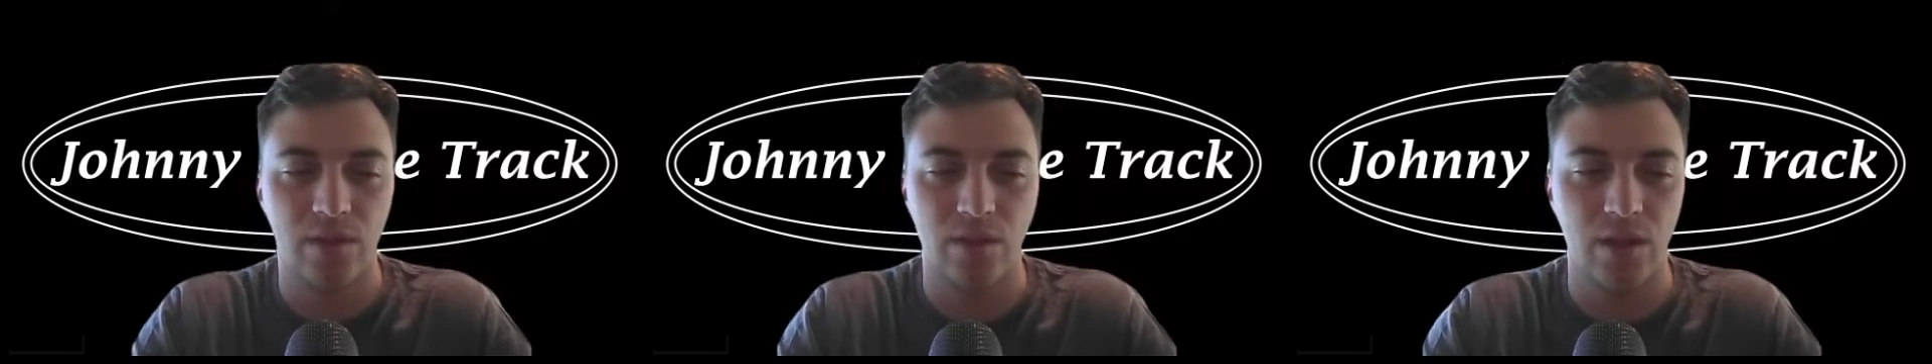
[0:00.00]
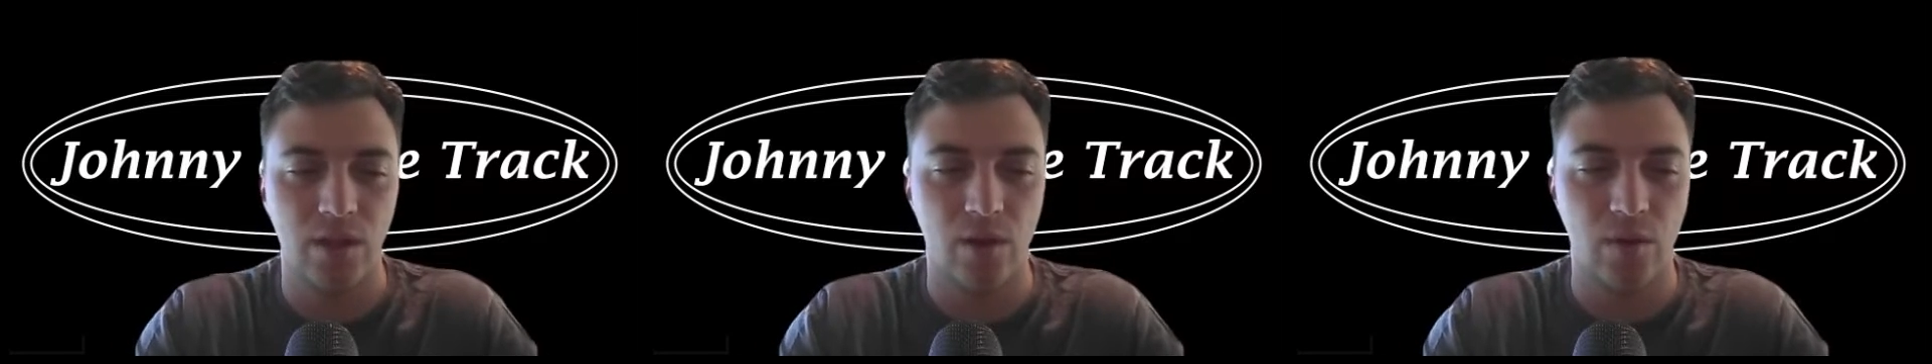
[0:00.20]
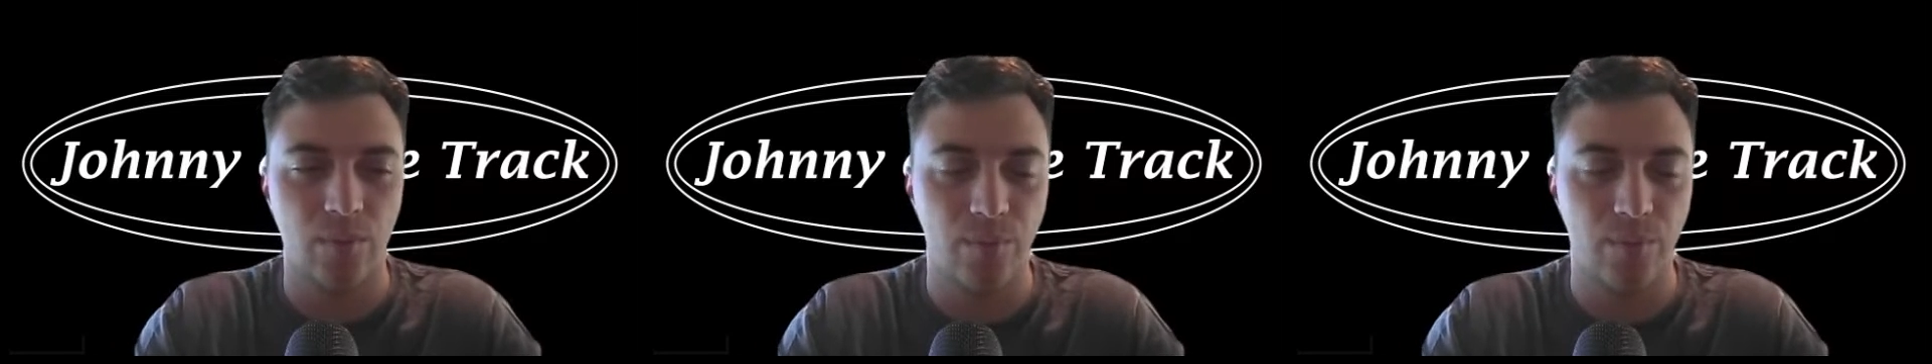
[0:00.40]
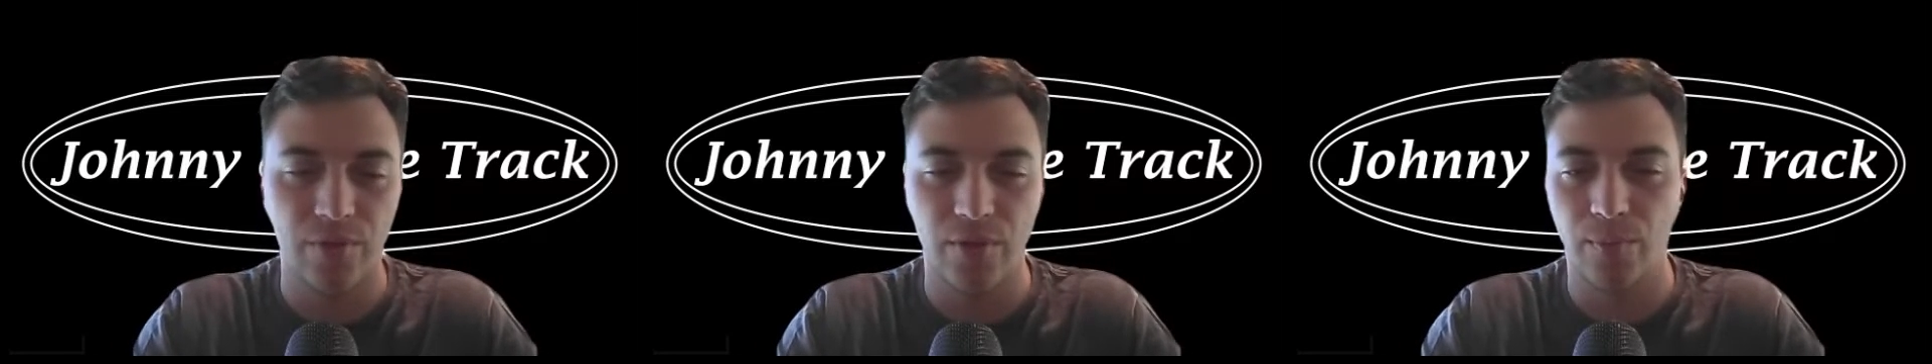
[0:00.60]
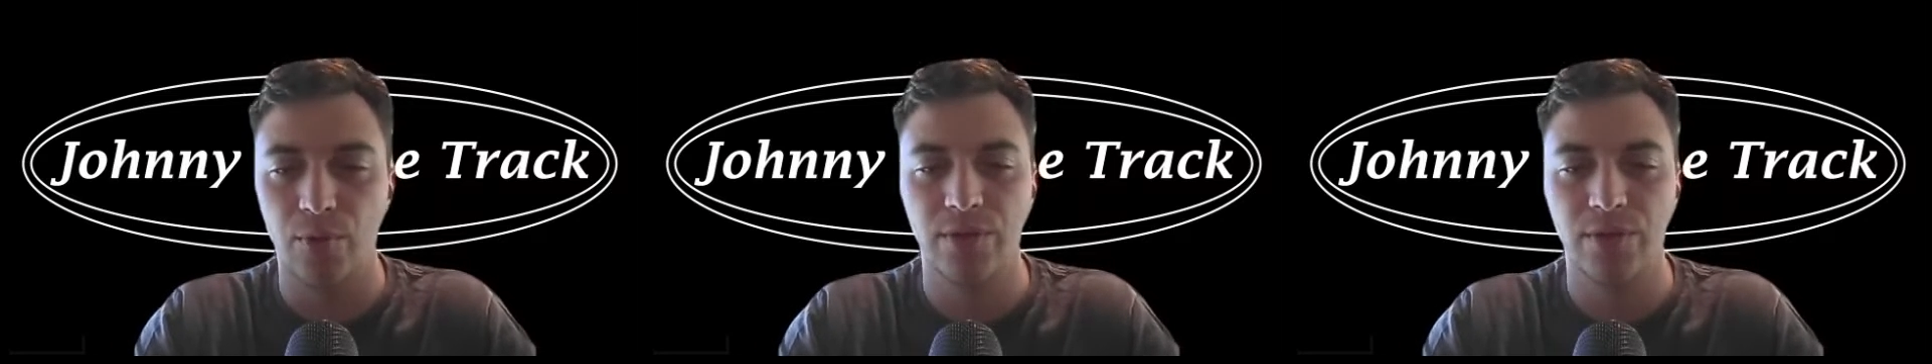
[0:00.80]

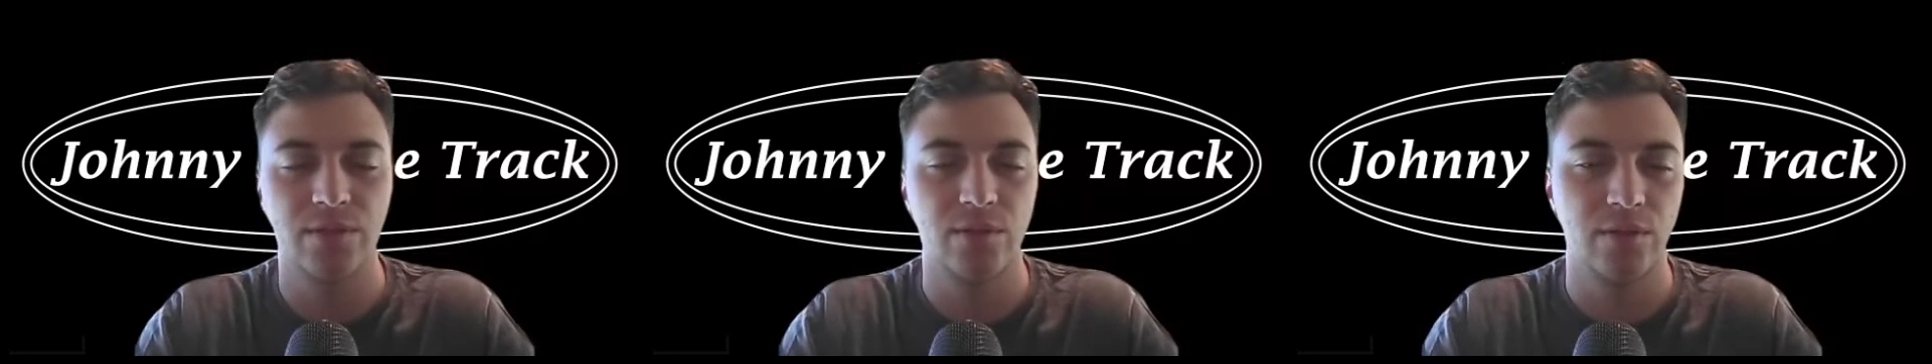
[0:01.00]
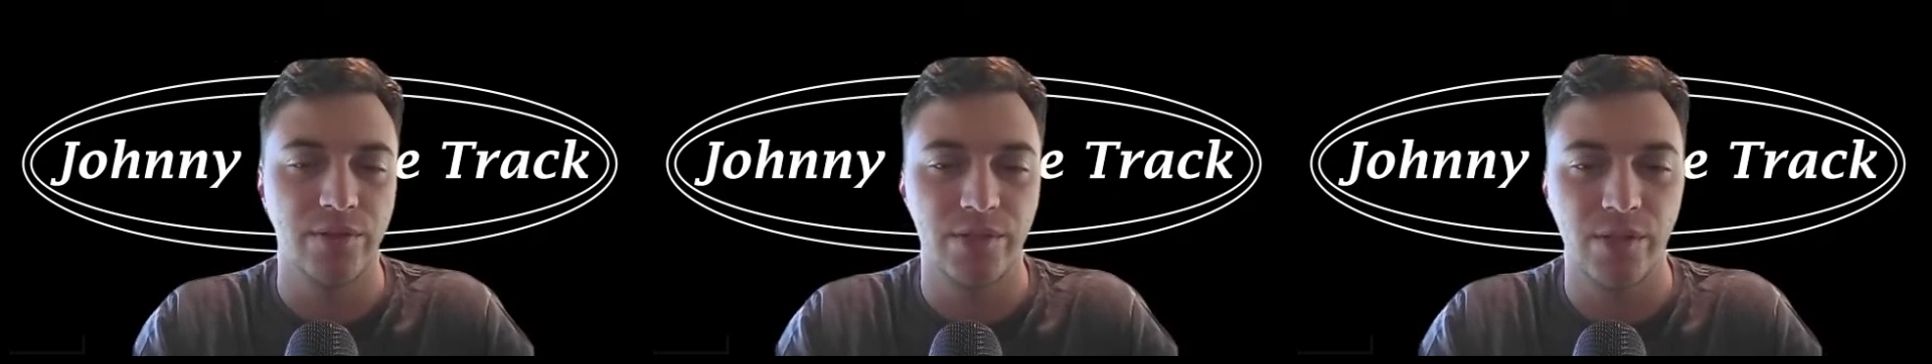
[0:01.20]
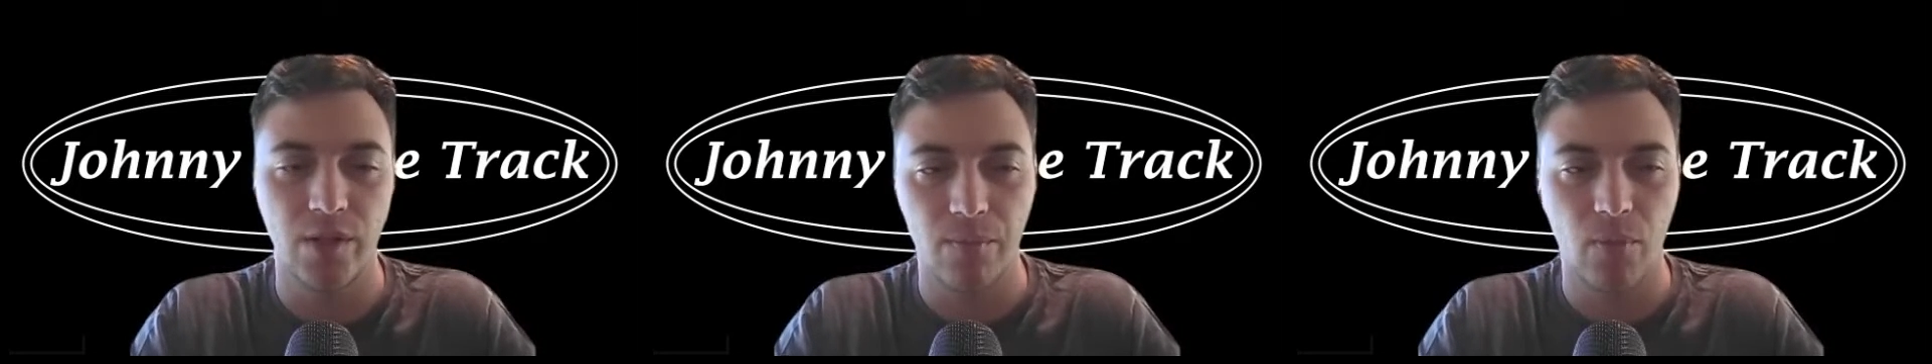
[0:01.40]
the Bristols and the